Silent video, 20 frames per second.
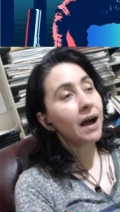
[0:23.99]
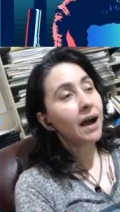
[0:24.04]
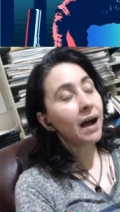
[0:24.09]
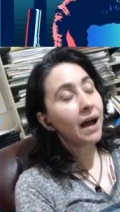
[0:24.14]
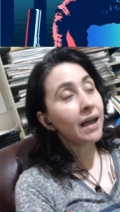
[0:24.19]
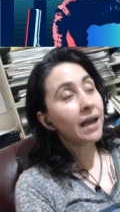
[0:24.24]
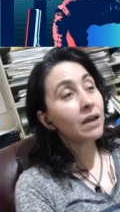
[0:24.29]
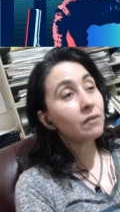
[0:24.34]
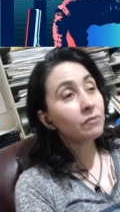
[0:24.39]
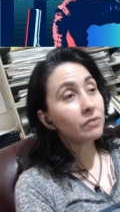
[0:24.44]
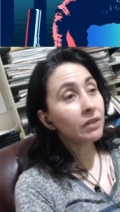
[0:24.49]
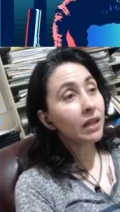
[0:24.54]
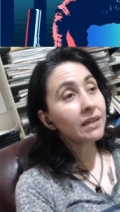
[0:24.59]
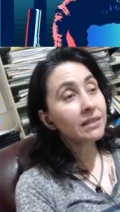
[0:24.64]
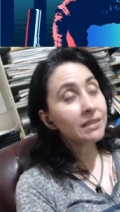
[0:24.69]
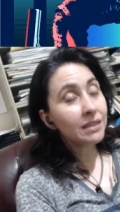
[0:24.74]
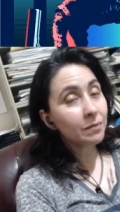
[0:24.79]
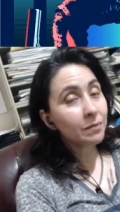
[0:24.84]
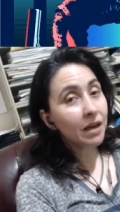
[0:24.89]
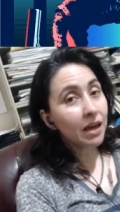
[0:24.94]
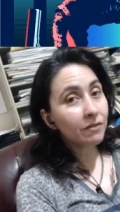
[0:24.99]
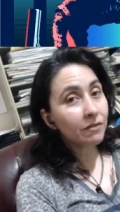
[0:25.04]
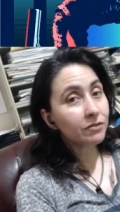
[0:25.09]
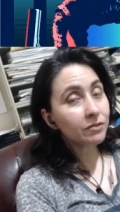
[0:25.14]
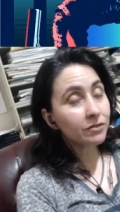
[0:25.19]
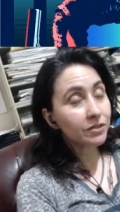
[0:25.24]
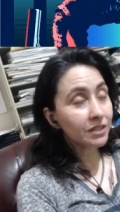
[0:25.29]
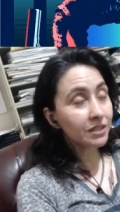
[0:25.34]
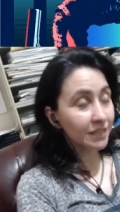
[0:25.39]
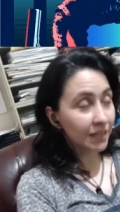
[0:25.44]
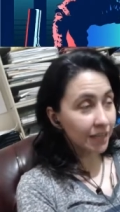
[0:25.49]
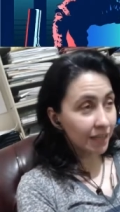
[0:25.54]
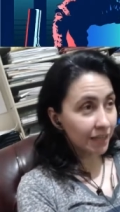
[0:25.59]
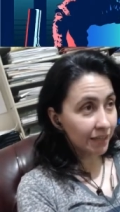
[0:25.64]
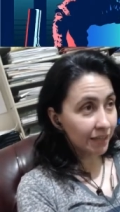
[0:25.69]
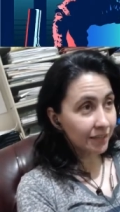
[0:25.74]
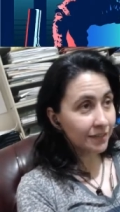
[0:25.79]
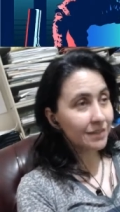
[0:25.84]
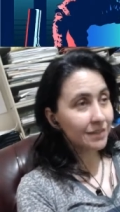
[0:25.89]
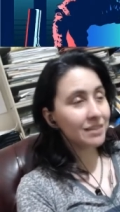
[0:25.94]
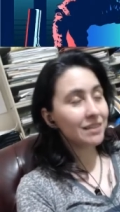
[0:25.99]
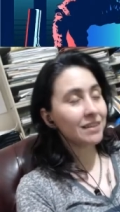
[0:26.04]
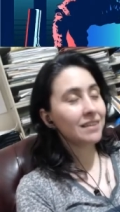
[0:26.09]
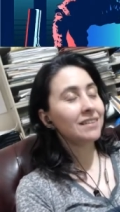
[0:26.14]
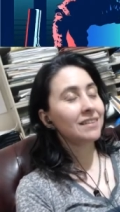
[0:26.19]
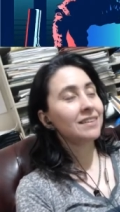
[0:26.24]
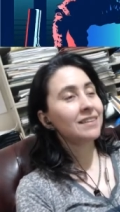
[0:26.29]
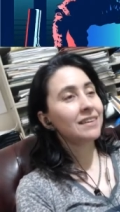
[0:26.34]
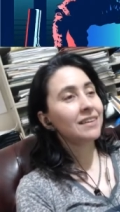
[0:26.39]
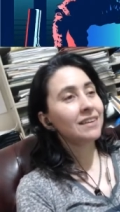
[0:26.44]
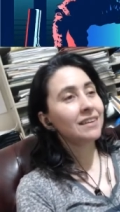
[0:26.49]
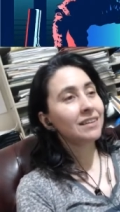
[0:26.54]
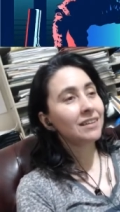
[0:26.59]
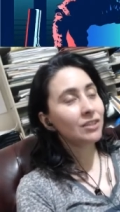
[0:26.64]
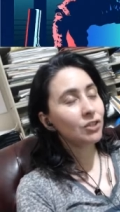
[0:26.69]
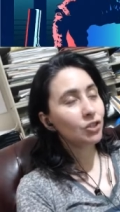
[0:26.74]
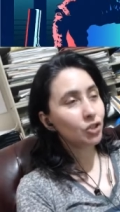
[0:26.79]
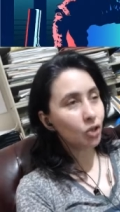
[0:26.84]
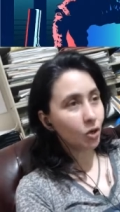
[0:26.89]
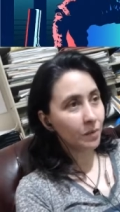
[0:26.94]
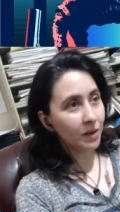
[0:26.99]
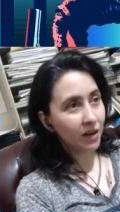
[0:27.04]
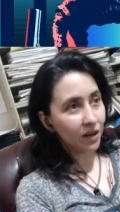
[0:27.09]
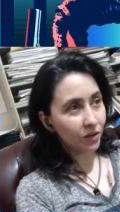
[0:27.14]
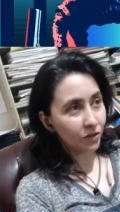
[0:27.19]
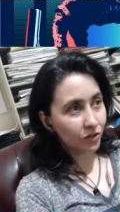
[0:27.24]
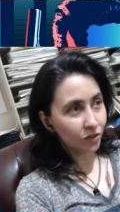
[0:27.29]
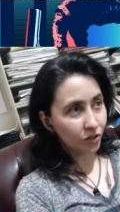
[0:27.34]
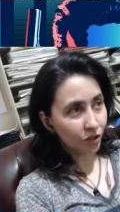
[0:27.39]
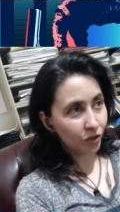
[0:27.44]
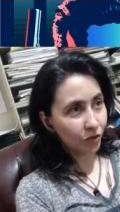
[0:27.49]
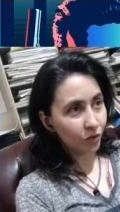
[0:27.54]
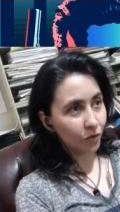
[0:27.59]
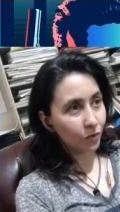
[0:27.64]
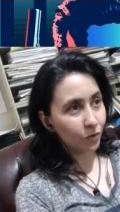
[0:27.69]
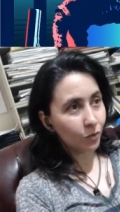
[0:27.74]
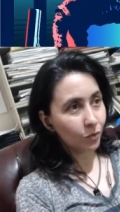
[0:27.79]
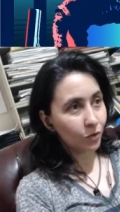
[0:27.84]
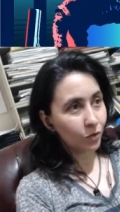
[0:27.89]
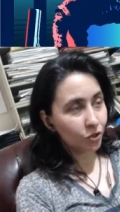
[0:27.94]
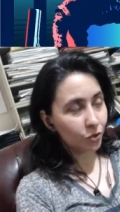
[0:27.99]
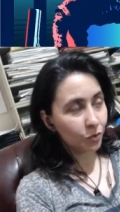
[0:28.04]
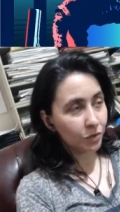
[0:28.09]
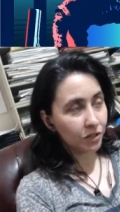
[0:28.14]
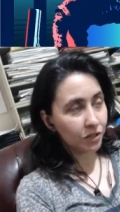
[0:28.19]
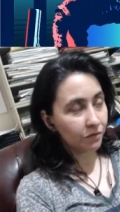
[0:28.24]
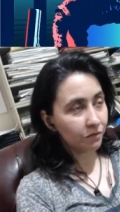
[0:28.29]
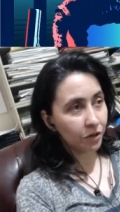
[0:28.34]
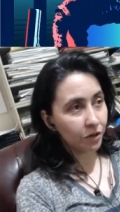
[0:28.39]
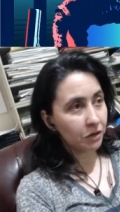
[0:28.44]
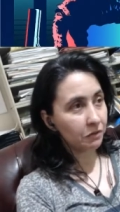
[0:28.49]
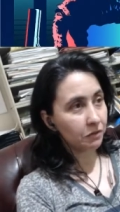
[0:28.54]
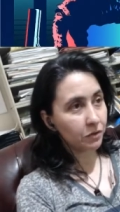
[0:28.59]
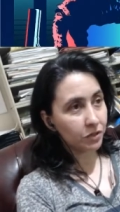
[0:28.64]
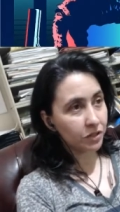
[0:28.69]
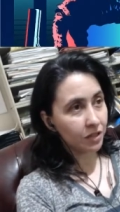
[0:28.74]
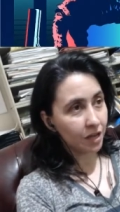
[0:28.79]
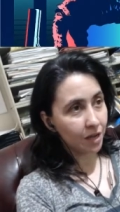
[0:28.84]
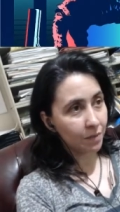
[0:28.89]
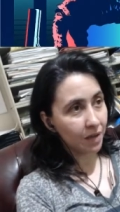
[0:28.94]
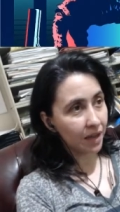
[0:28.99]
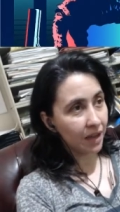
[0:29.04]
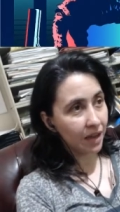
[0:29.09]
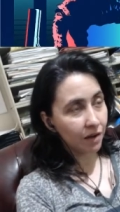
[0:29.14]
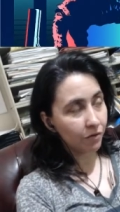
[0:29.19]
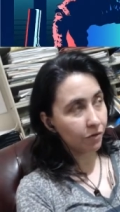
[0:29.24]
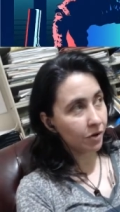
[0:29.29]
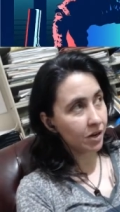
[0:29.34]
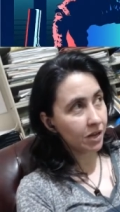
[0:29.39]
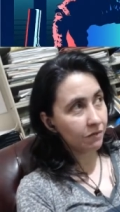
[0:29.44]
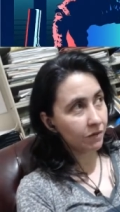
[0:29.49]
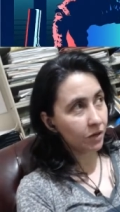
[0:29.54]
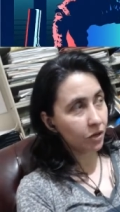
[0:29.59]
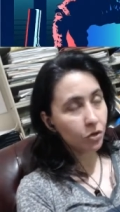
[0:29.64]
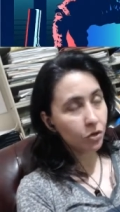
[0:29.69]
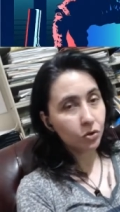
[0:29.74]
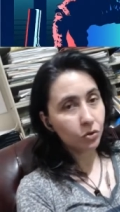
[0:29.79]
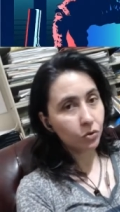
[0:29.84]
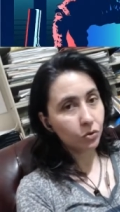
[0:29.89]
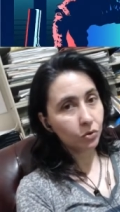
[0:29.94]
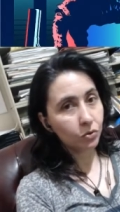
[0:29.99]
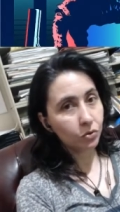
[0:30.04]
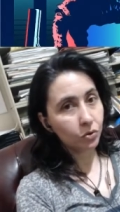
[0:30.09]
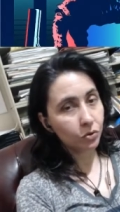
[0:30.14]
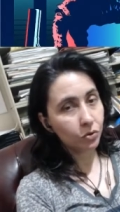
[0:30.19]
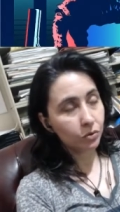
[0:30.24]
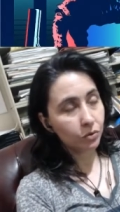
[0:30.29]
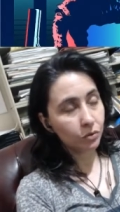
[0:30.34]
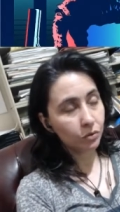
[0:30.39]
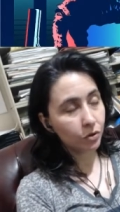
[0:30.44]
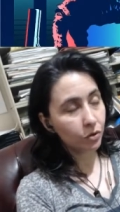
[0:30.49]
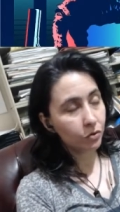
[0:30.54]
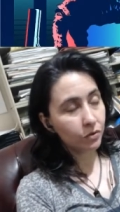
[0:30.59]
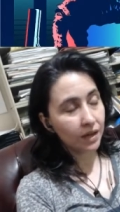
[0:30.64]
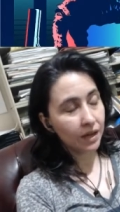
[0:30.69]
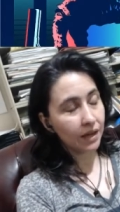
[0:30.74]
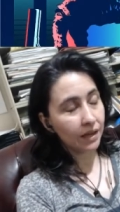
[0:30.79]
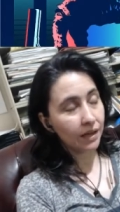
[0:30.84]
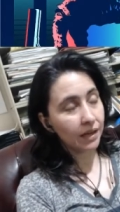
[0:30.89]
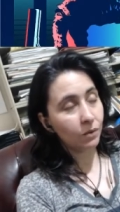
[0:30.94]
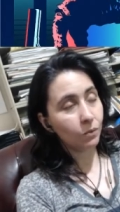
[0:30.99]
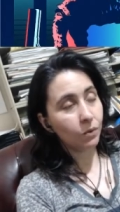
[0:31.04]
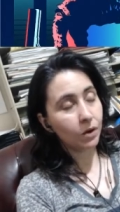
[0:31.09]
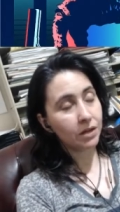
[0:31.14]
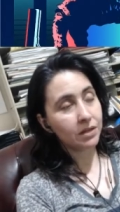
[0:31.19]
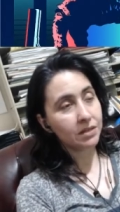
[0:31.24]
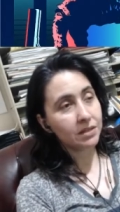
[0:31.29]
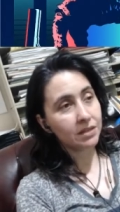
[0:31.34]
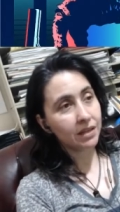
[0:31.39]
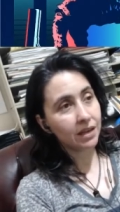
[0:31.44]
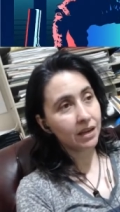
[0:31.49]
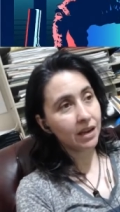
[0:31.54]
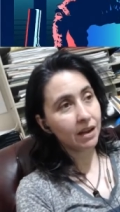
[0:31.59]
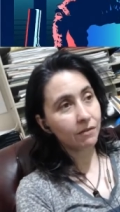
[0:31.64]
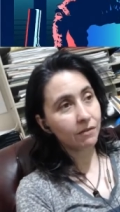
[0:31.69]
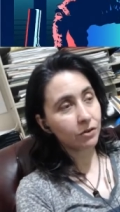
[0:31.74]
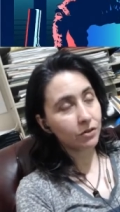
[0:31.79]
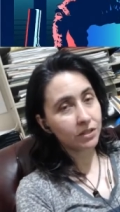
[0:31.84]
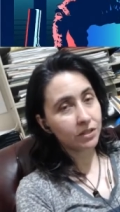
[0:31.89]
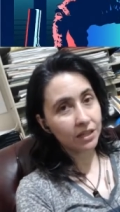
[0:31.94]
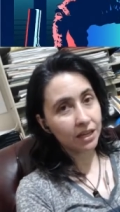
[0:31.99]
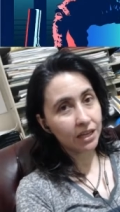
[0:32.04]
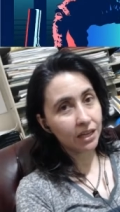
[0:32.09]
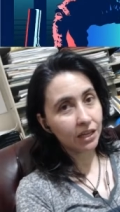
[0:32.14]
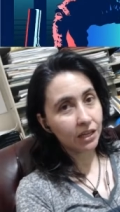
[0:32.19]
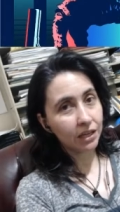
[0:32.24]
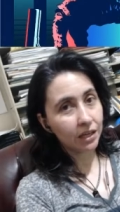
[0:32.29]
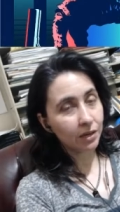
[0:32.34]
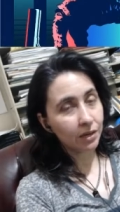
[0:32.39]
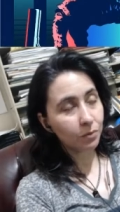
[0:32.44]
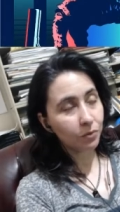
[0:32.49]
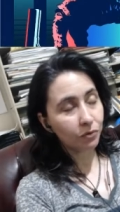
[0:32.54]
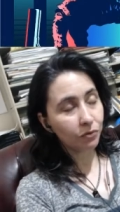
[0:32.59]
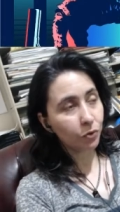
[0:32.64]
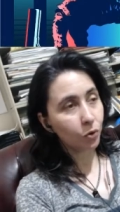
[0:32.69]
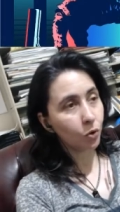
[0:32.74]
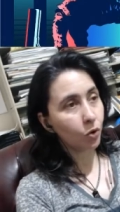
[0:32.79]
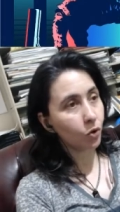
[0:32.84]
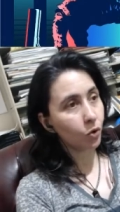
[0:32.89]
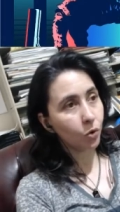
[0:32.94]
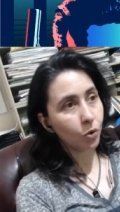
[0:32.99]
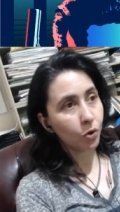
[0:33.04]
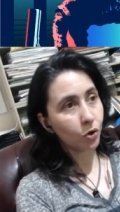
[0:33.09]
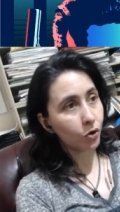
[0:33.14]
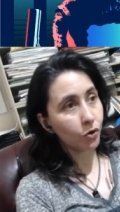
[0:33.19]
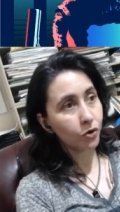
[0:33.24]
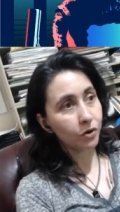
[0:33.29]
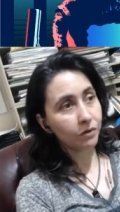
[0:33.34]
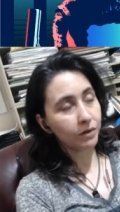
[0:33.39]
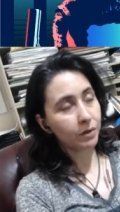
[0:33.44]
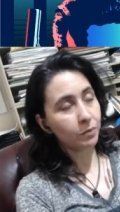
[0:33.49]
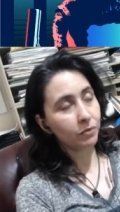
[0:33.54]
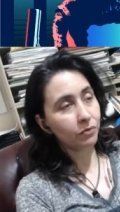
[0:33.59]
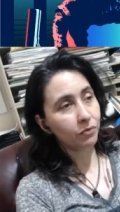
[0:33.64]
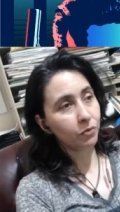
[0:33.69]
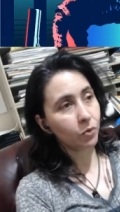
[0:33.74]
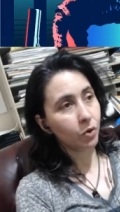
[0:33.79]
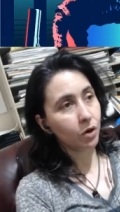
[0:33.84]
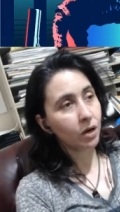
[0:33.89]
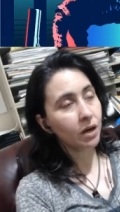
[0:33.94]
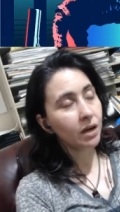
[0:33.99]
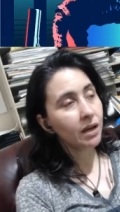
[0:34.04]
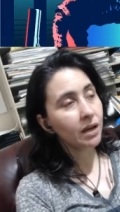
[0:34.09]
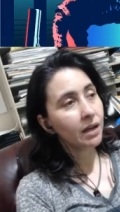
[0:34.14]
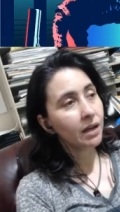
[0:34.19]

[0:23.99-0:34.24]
I have liked him ever since Terminator 2, which was the very first time I ever even knew who the heck he was. I'd never seen him before or heard of him before.